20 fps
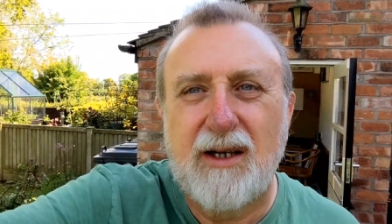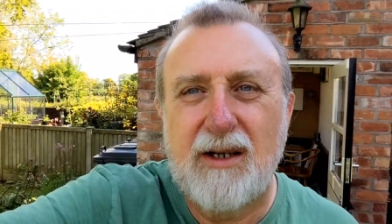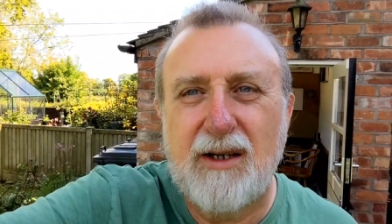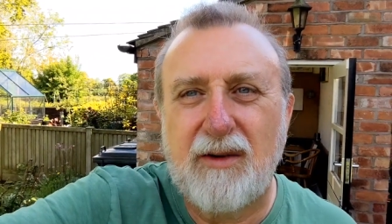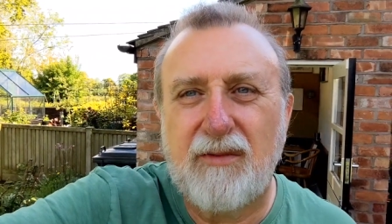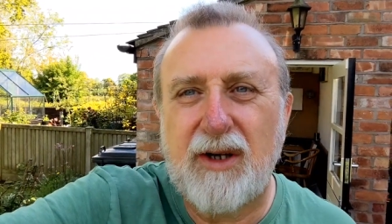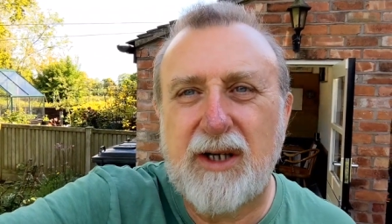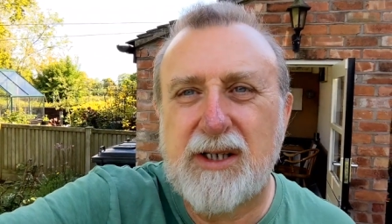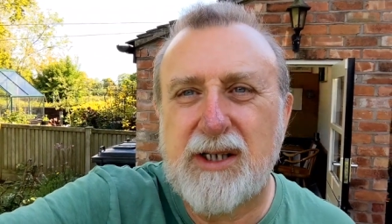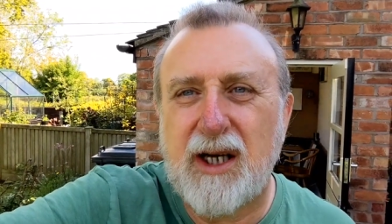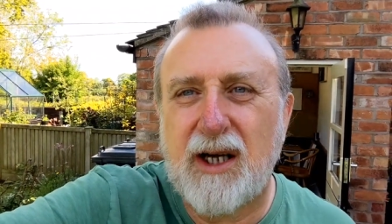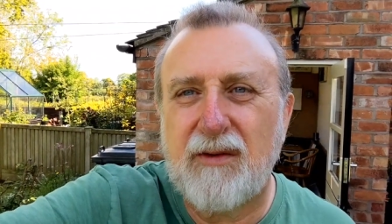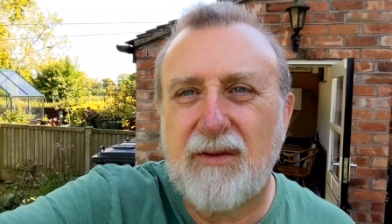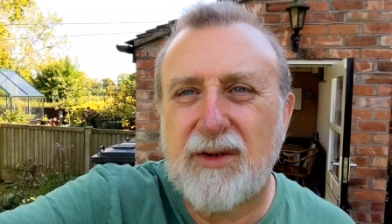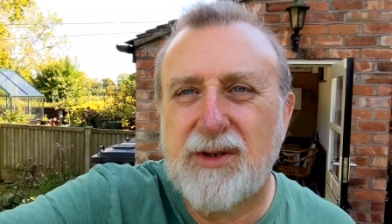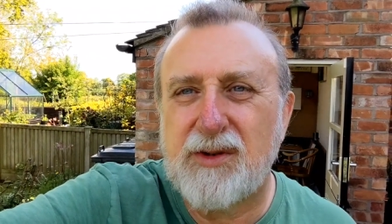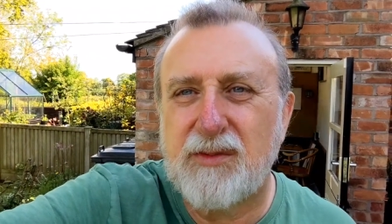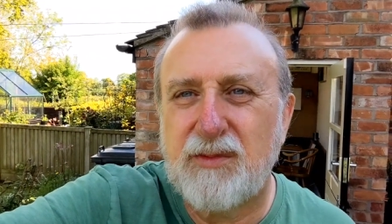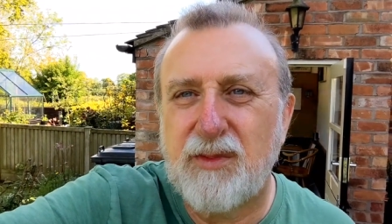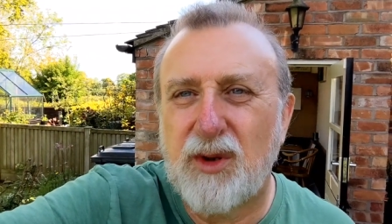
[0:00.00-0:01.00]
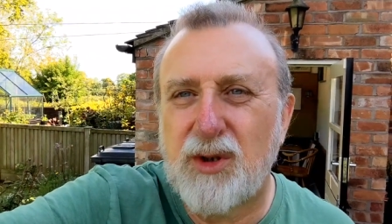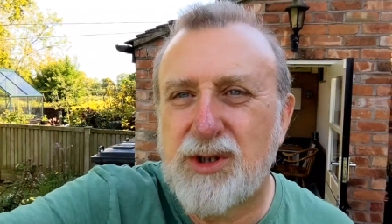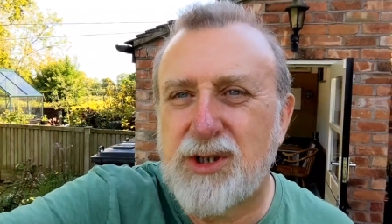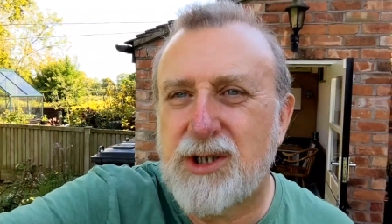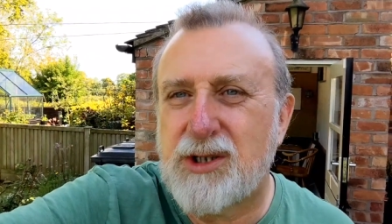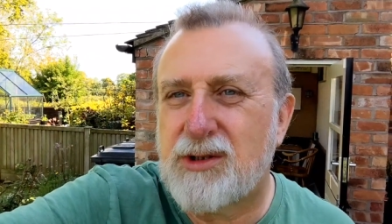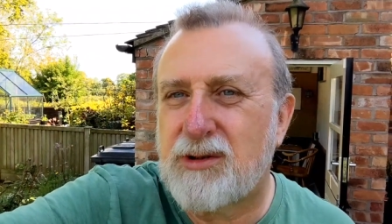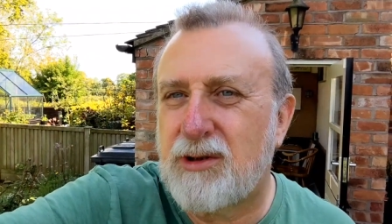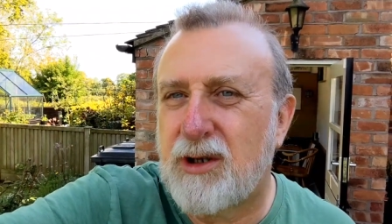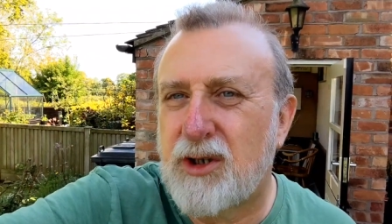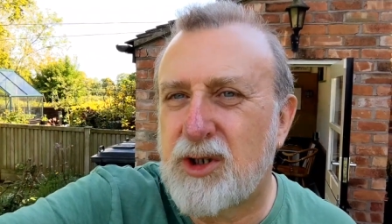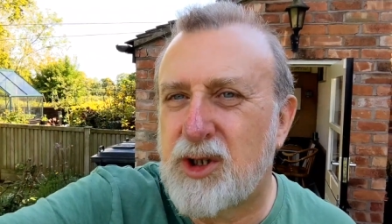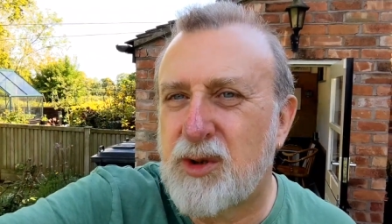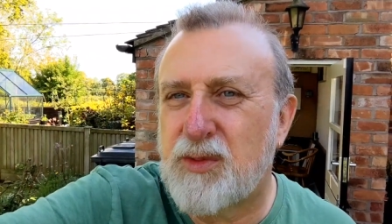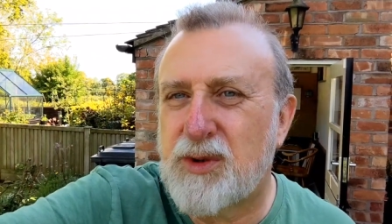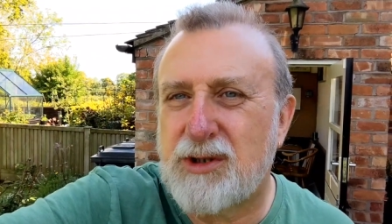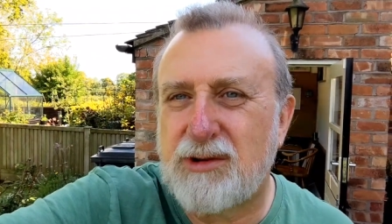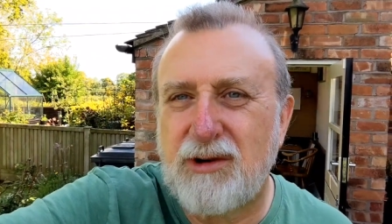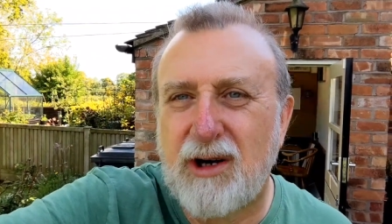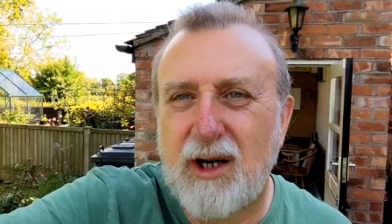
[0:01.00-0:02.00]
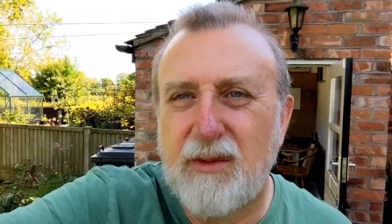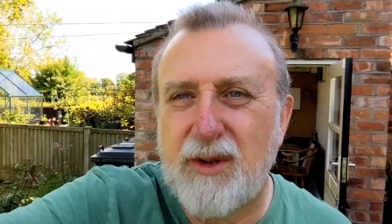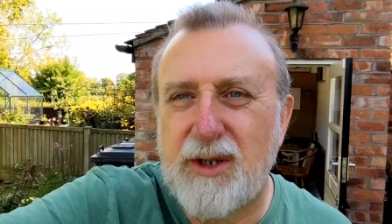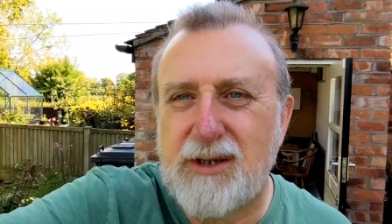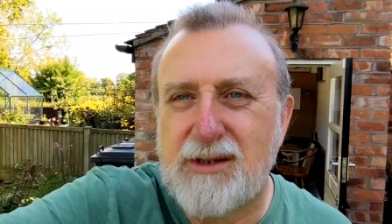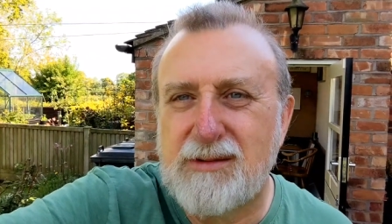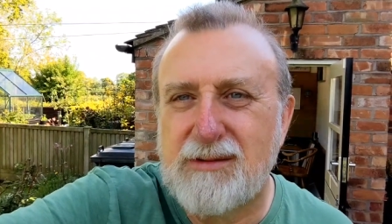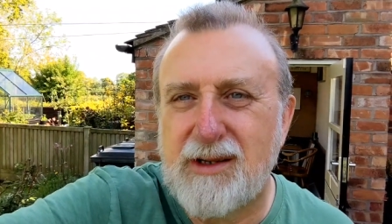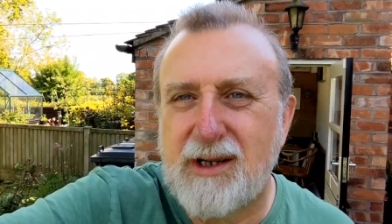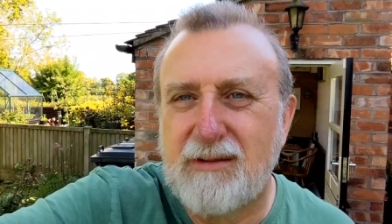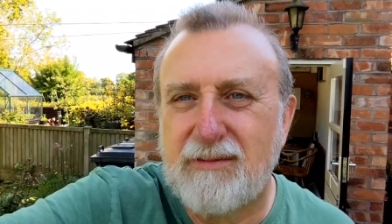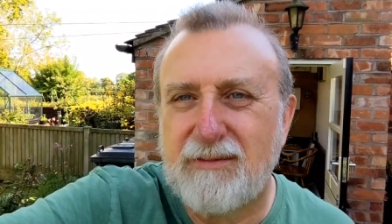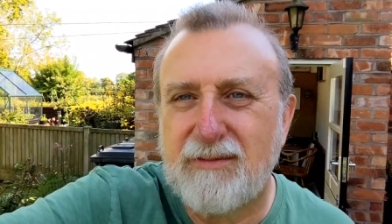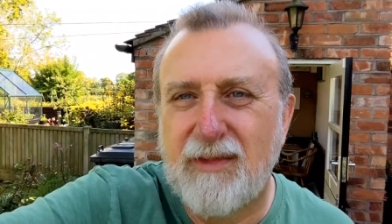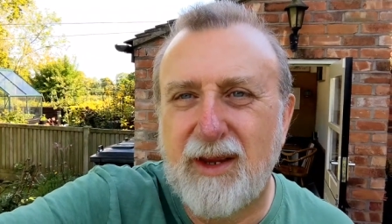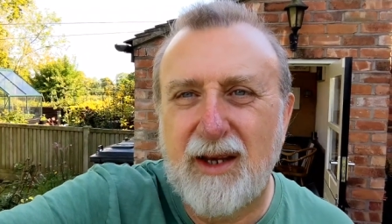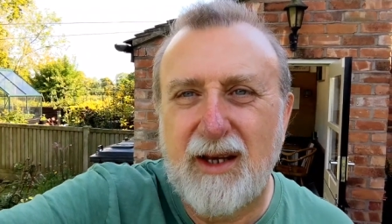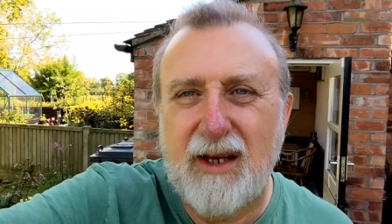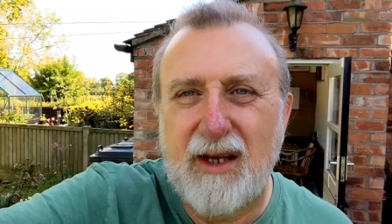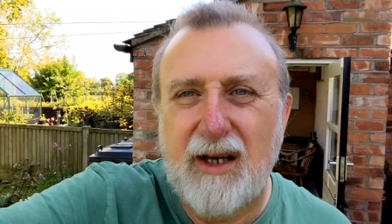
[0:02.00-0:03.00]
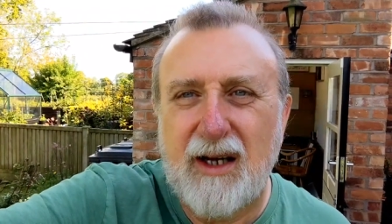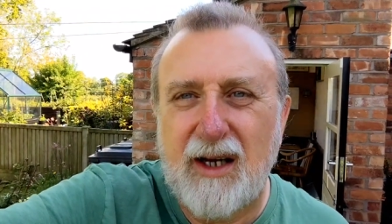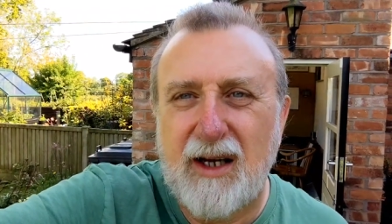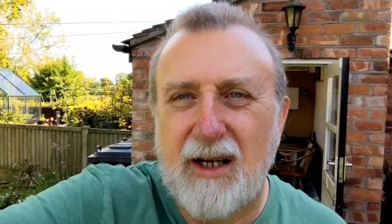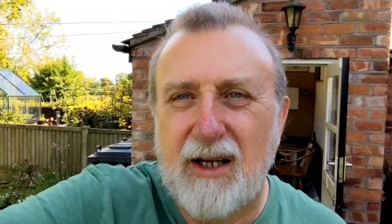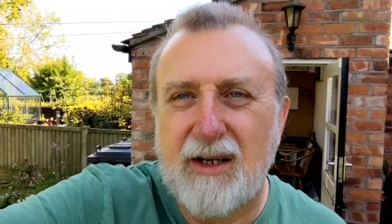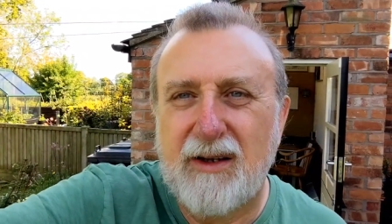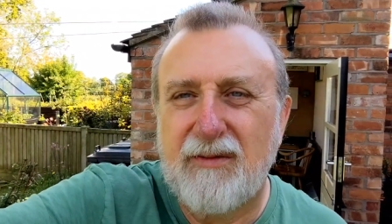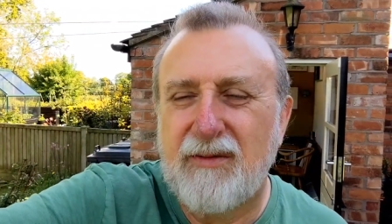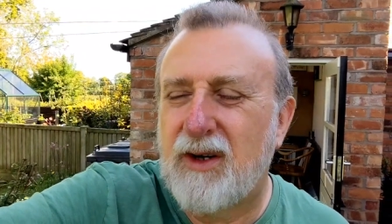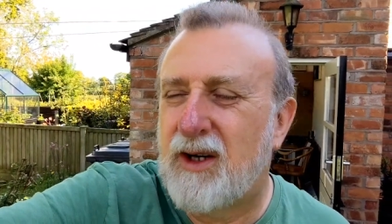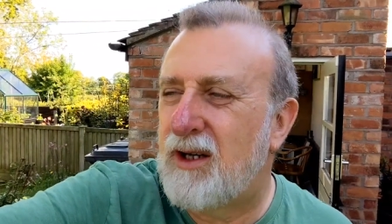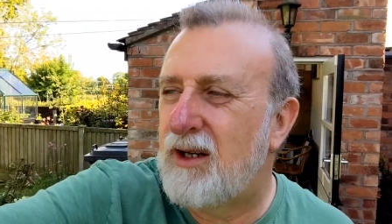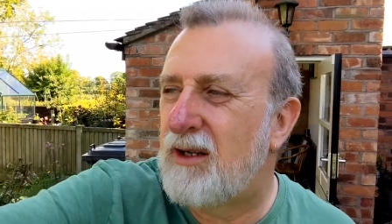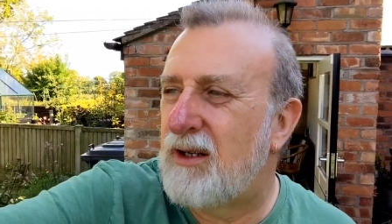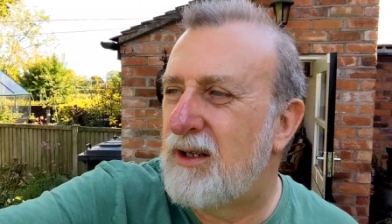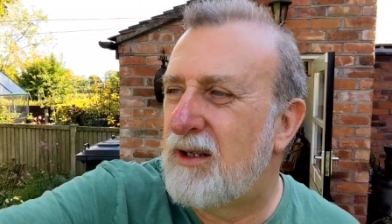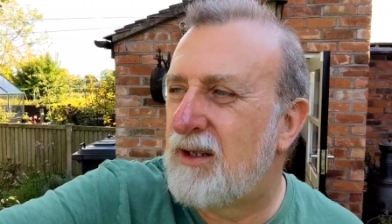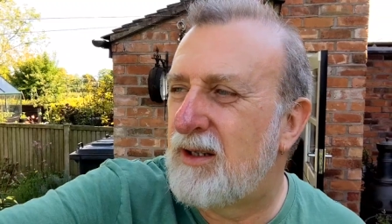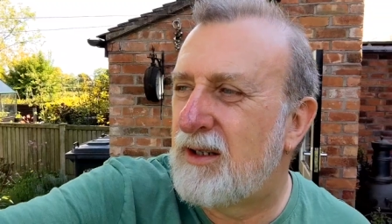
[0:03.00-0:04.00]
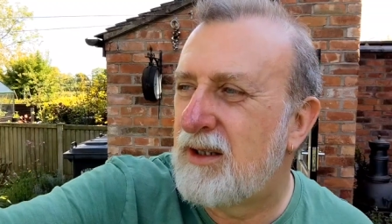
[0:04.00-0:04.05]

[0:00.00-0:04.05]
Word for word: lovely to have some more subscribers. I've uh,